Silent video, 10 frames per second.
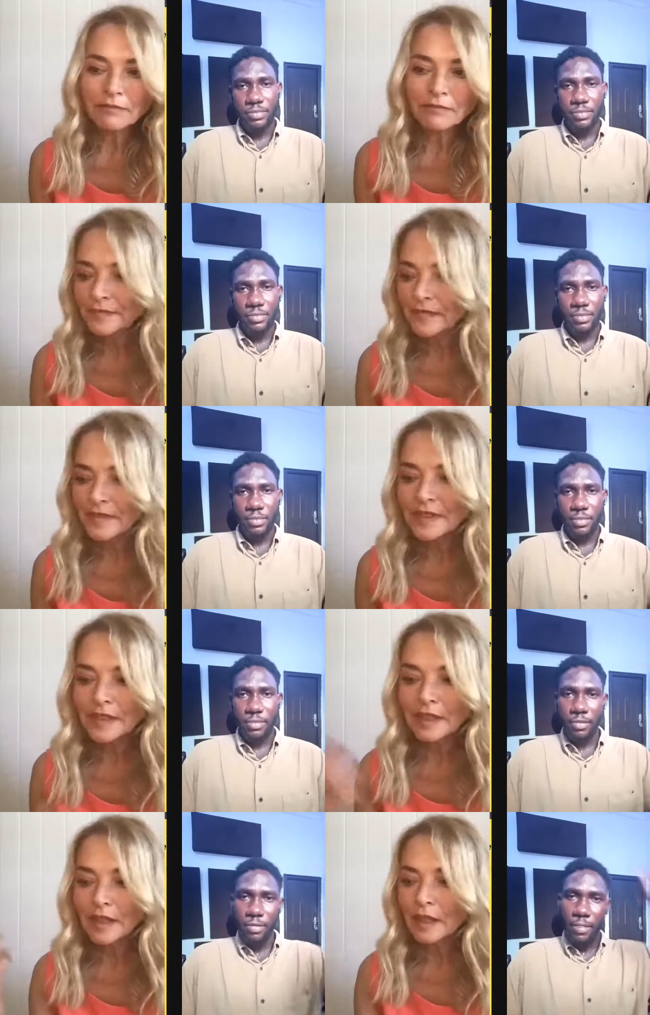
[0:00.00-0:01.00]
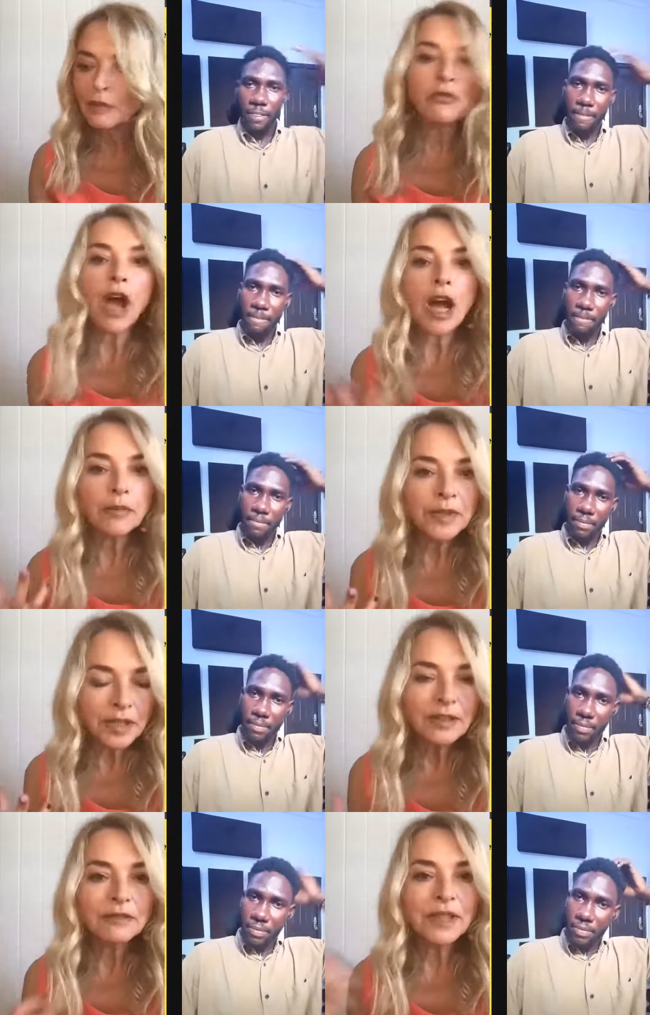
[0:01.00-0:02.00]
Speaker 1: Uh robbed
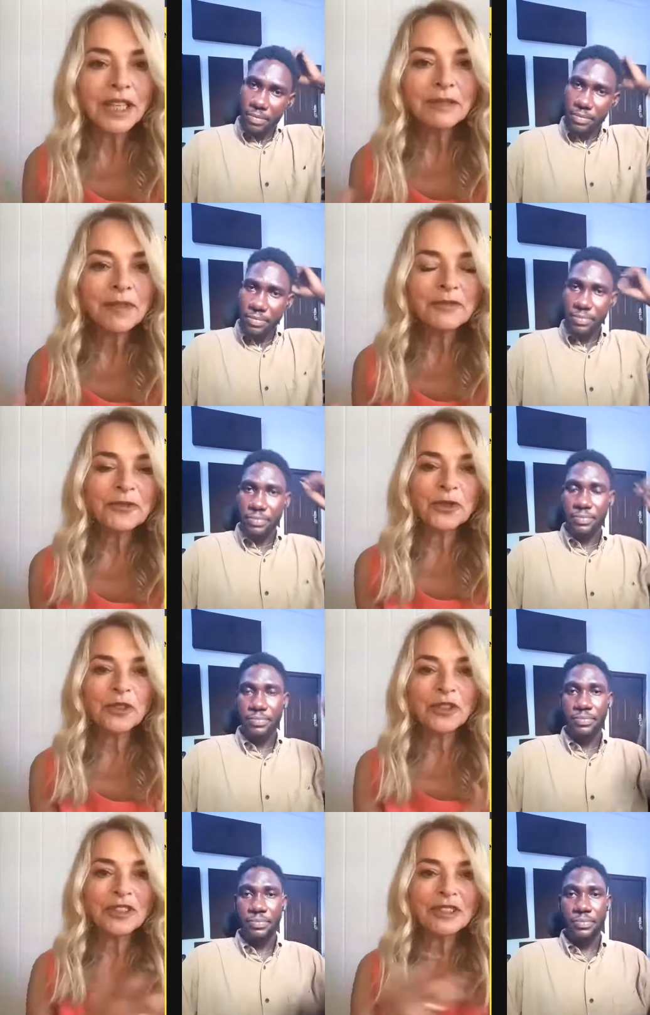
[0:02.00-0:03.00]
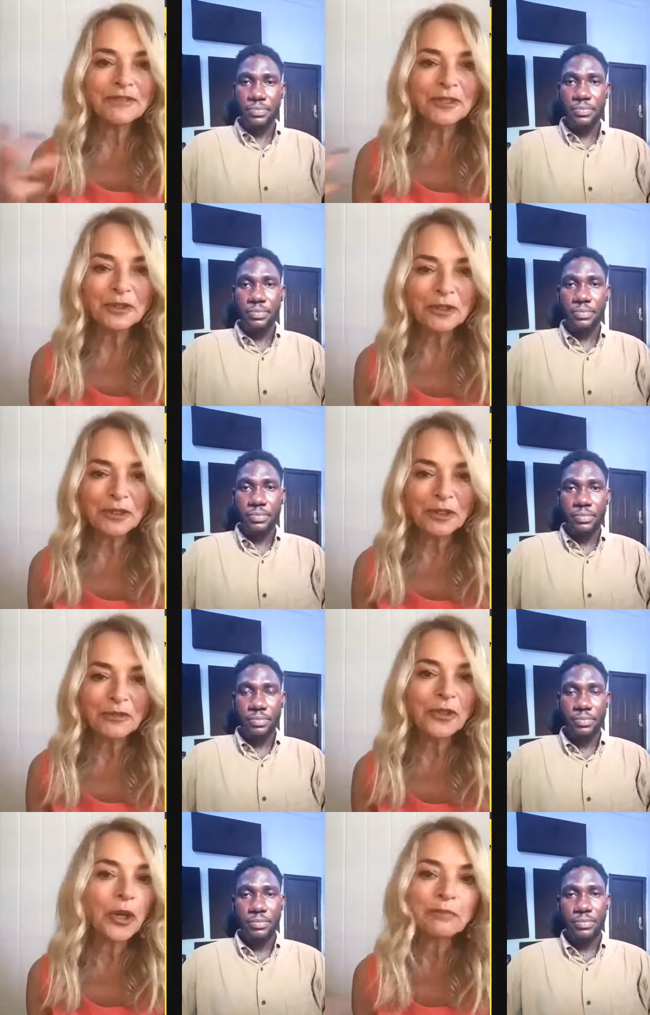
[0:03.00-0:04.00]
right for for
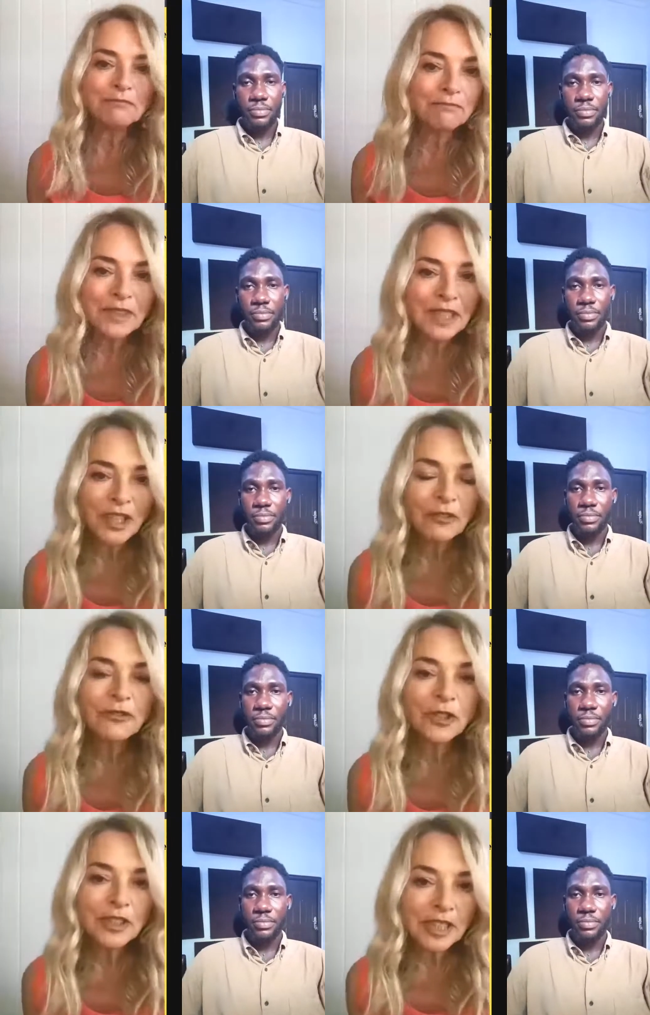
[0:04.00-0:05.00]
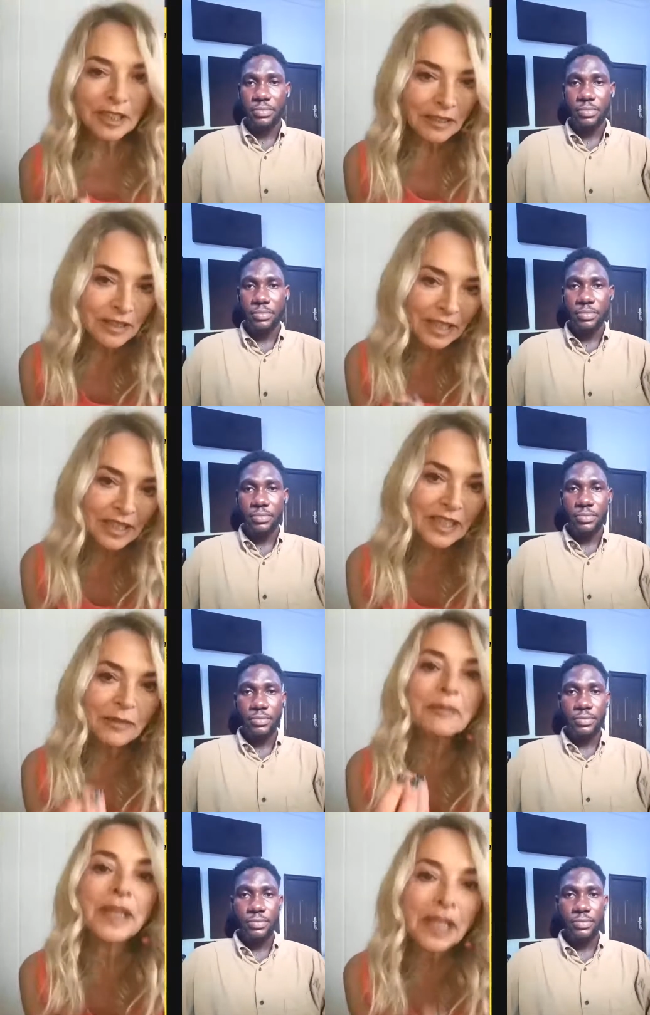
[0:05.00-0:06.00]
from from the
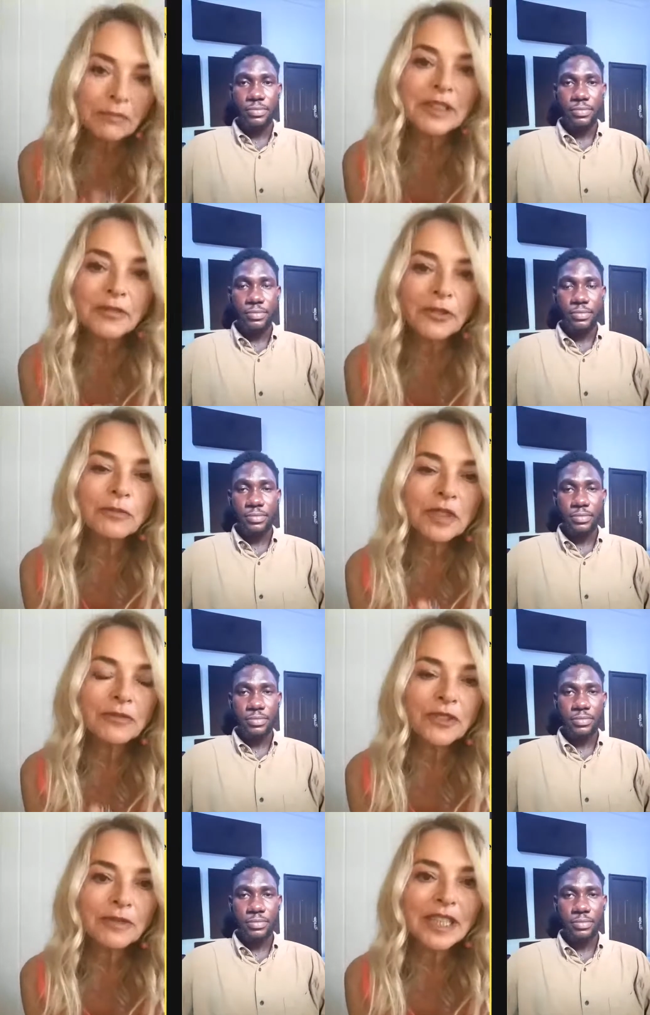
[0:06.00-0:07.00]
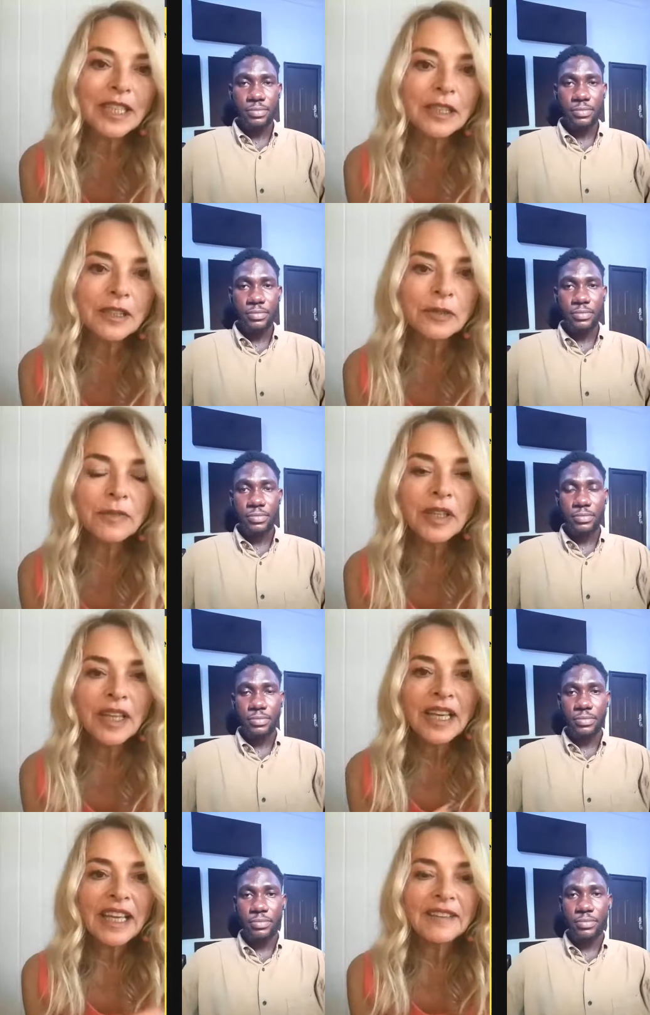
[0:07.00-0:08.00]
the Benin from from the kingdom,
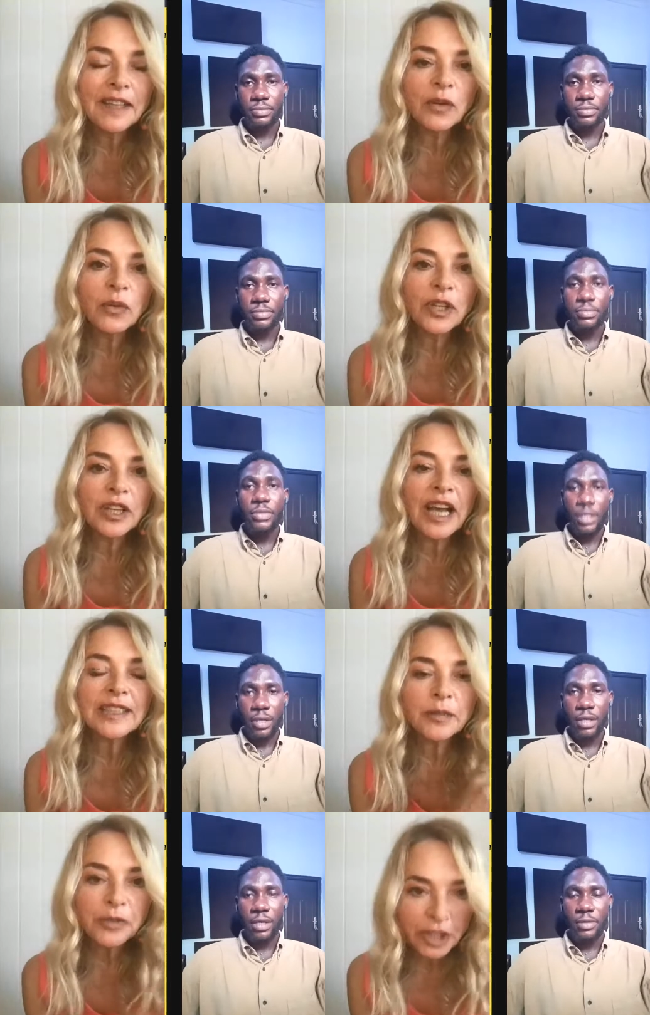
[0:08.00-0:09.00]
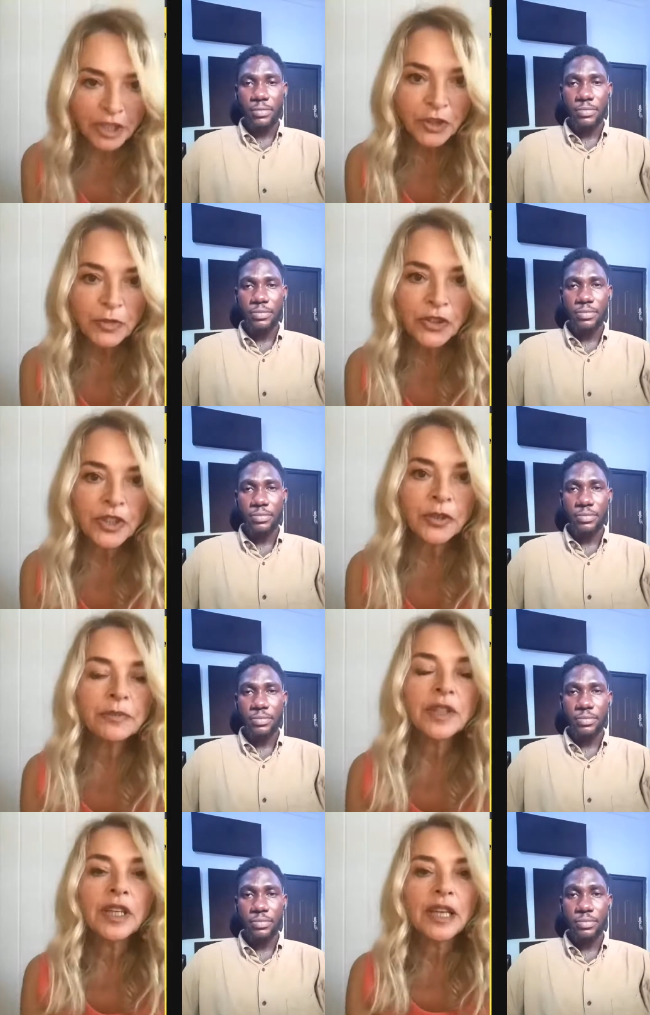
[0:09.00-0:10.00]
and they were at the British
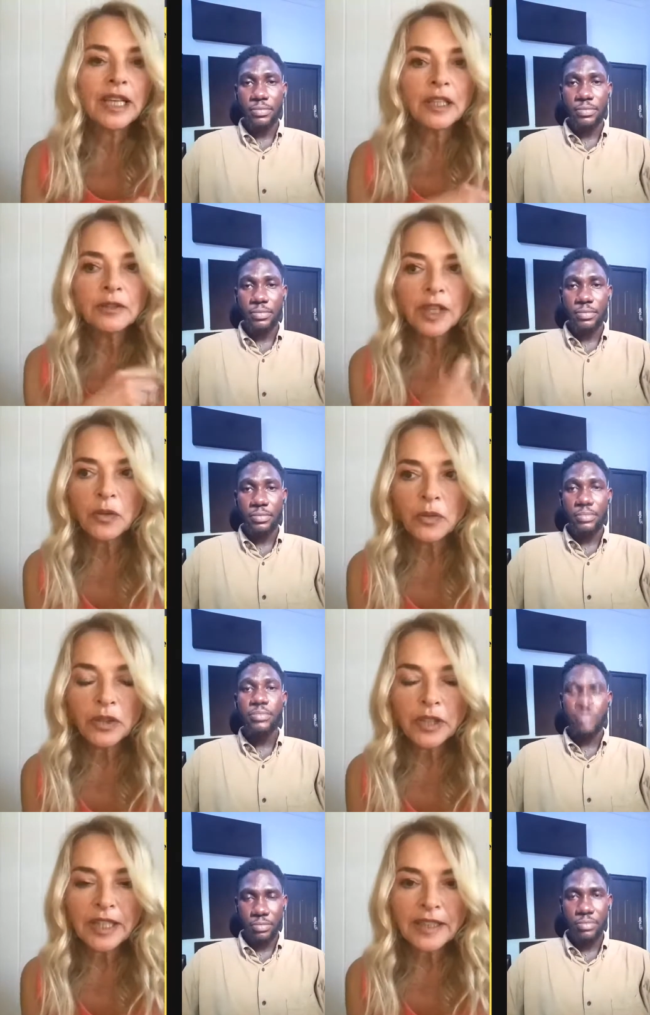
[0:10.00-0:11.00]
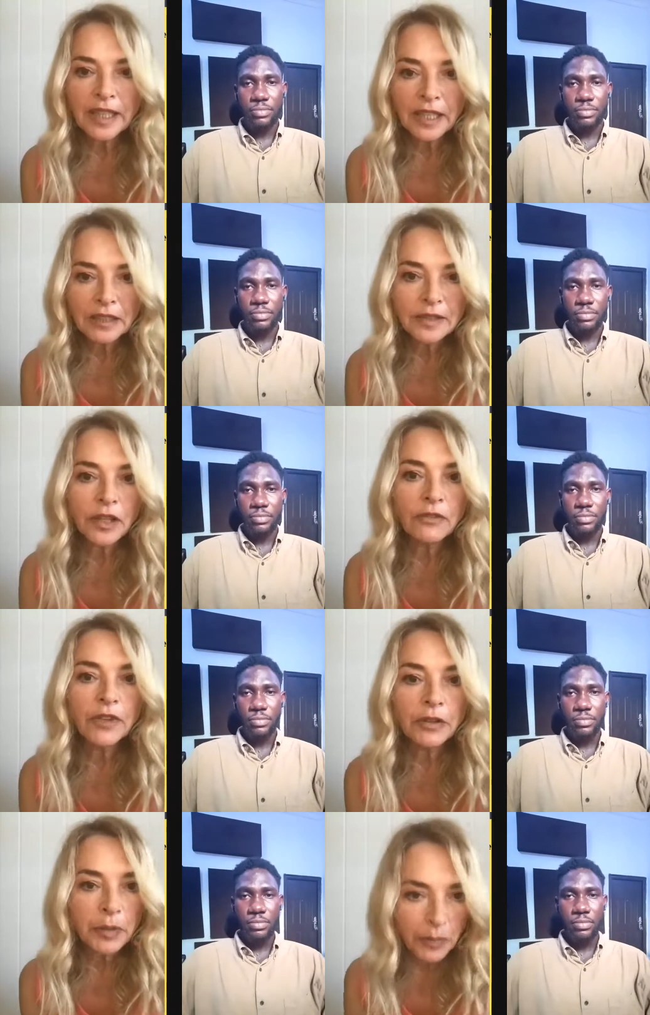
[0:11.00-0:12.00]
Museum, and it, they were mm -hmm. in the hands of
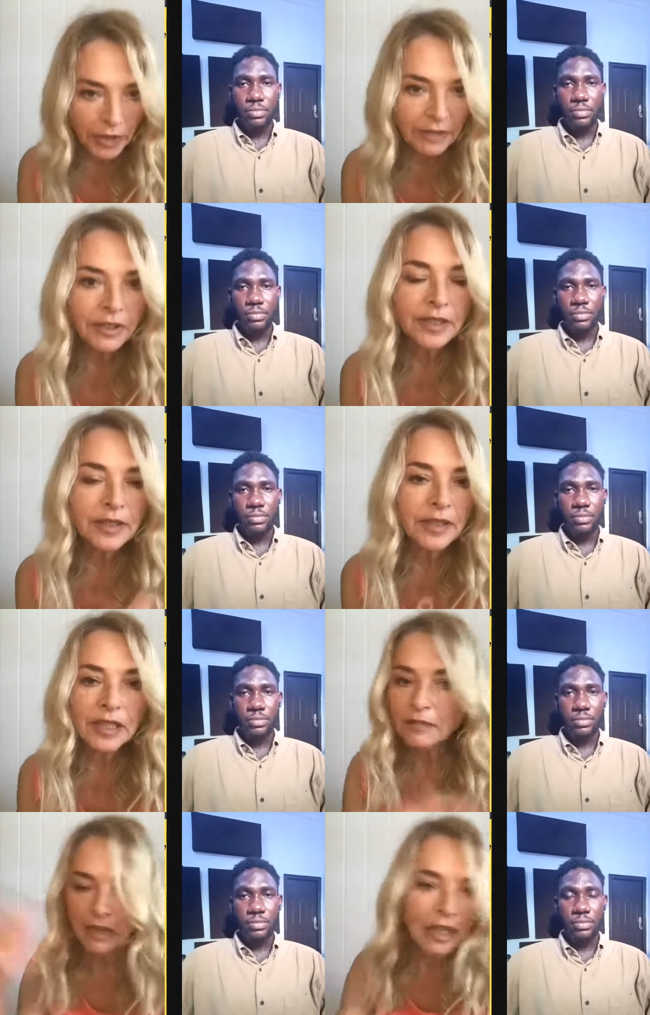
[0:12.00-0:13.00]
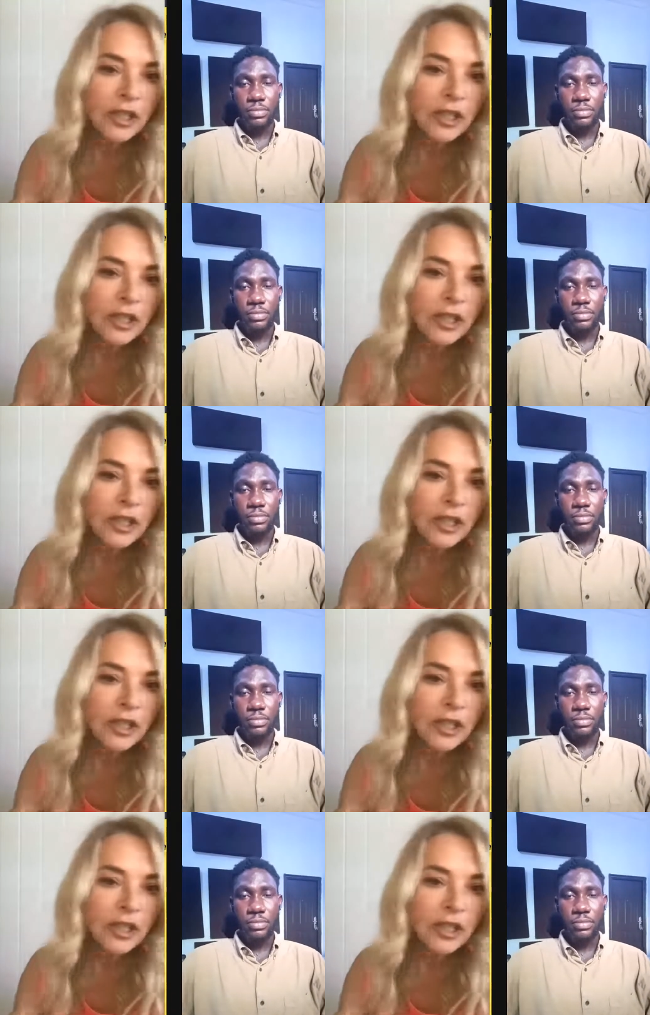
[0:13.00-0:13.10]
very private, eh, a